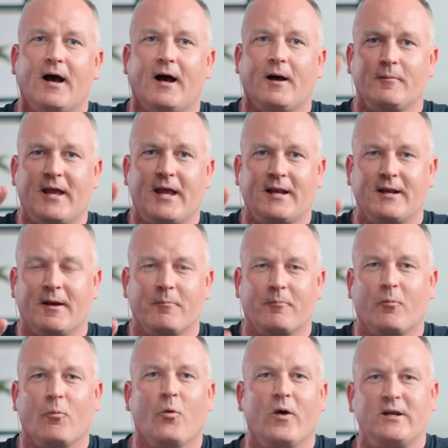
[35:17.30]
Um,
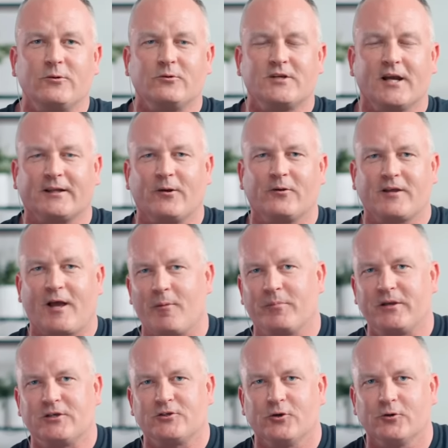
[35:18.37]
and when you check those
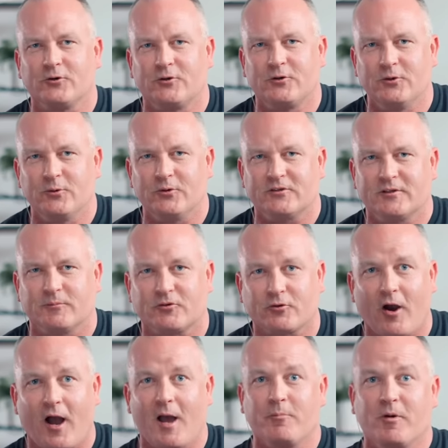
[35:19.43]
out, be sure to
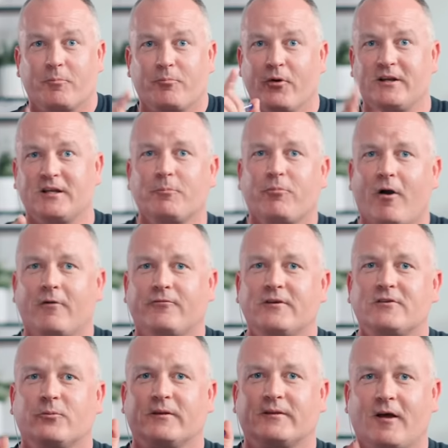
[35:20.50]
subscribe. But Printing
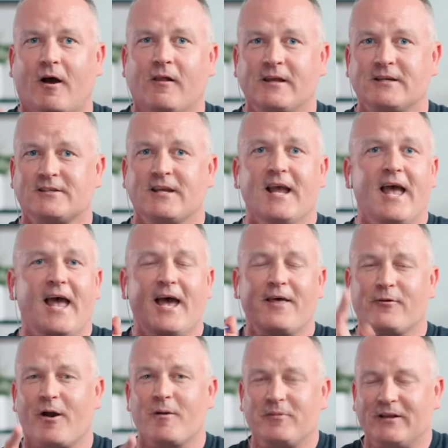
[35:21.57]
Profits with Talish.
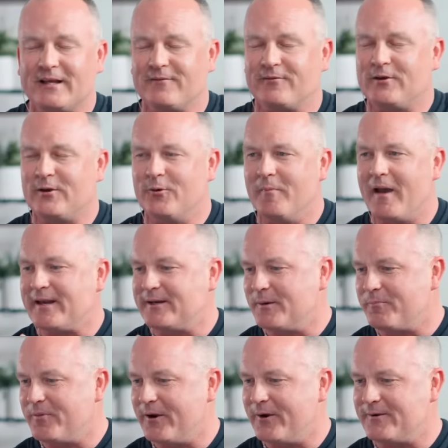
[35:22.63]
Heather, I believe you made an
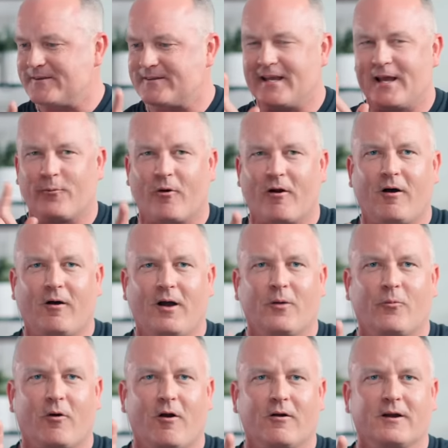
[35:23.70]
appearance, and we're all,
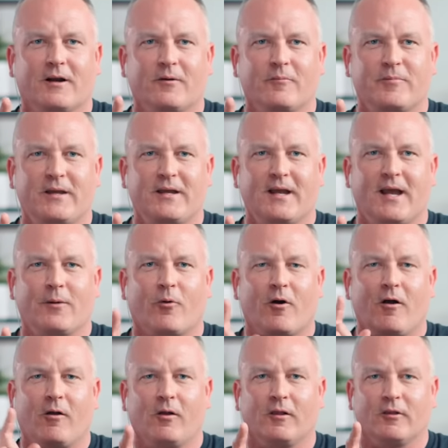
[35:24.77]
and we're all going to be, and
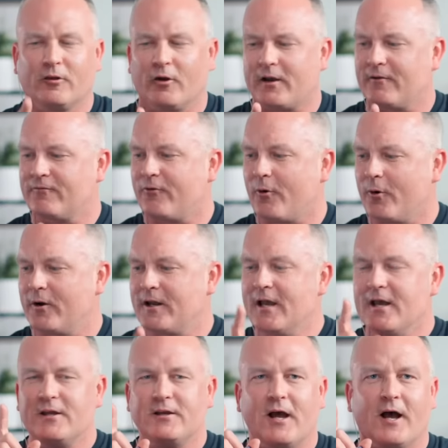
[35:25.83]
we're all looking forward
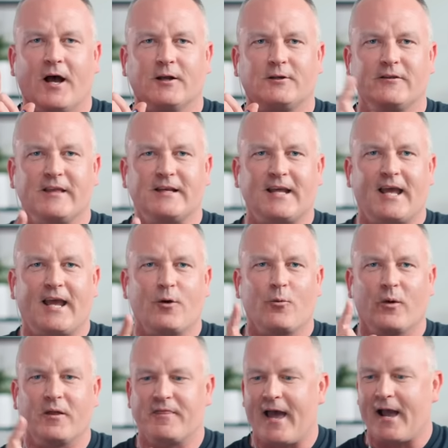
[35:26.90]
uh, to the day
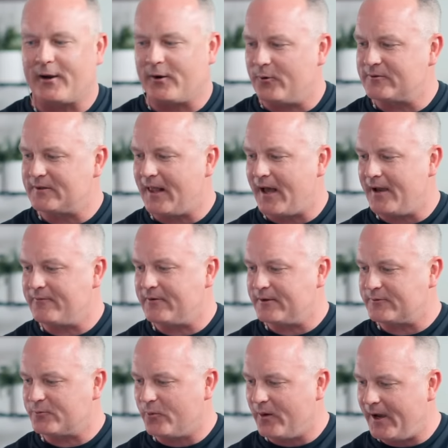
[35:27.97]
when that goes live
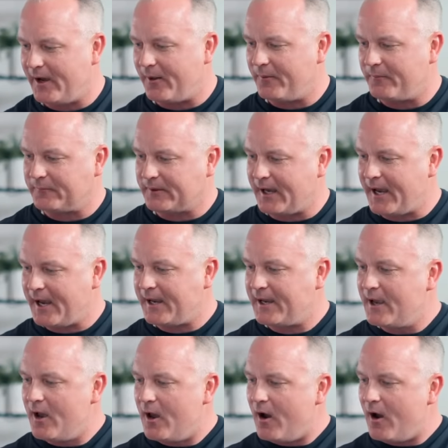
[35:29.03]
as well. Okay?